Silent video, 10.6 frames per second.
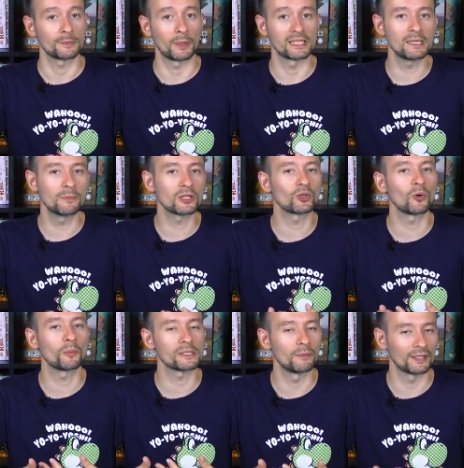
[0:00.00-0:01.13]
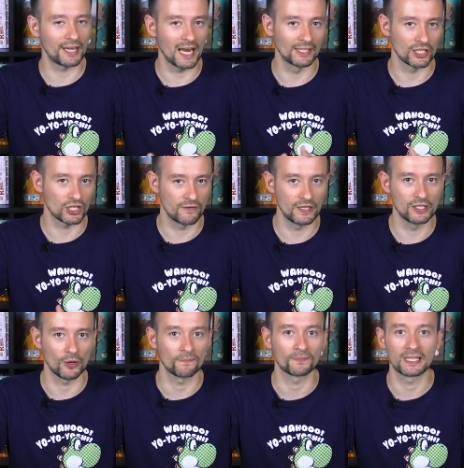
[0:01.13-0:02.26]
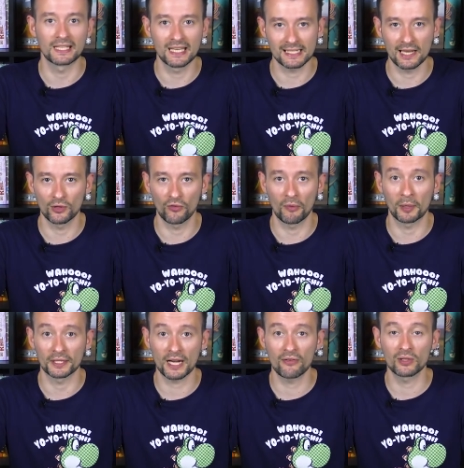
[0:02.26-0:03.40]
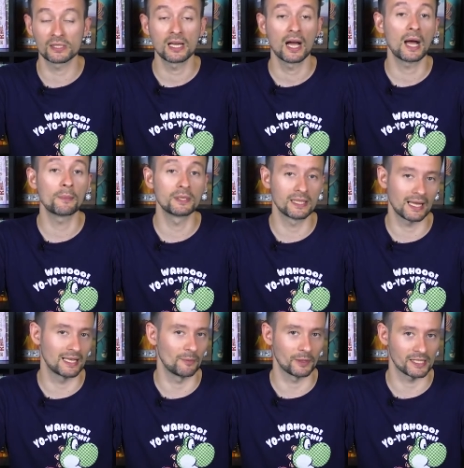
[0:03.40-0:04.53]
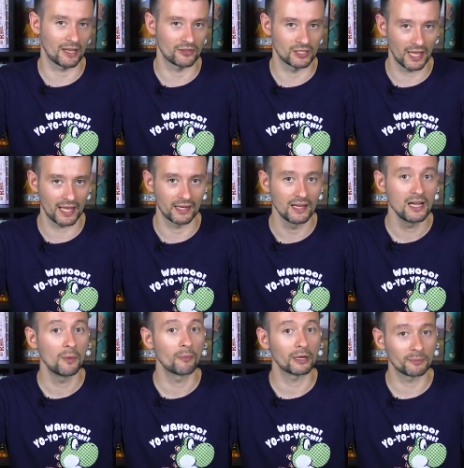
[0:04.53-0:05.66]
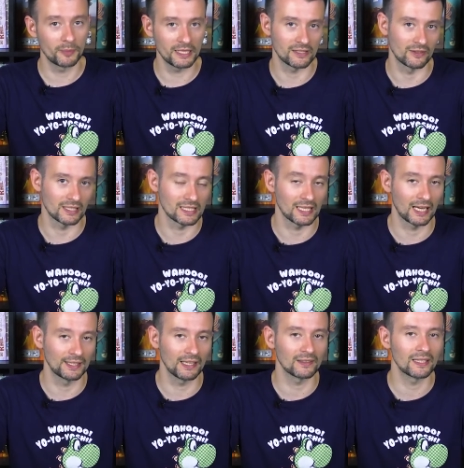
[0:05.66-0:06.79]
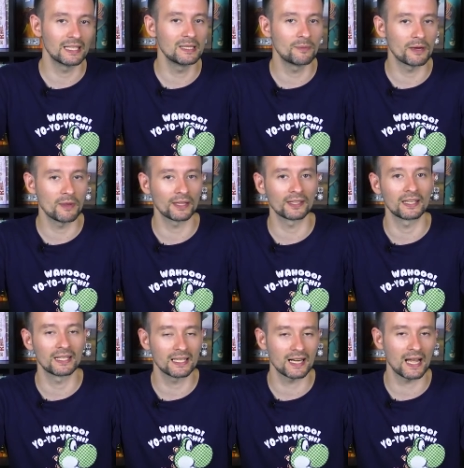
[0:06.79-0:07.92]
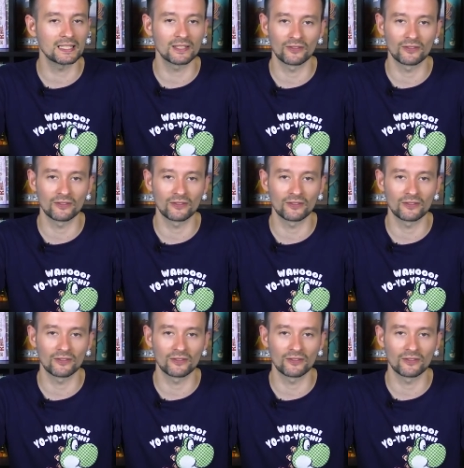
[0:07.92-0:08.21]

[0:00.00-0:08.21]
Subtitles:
Thank you for watching our video. We would be happy if you like it and subscribe to our channel. And be sure to play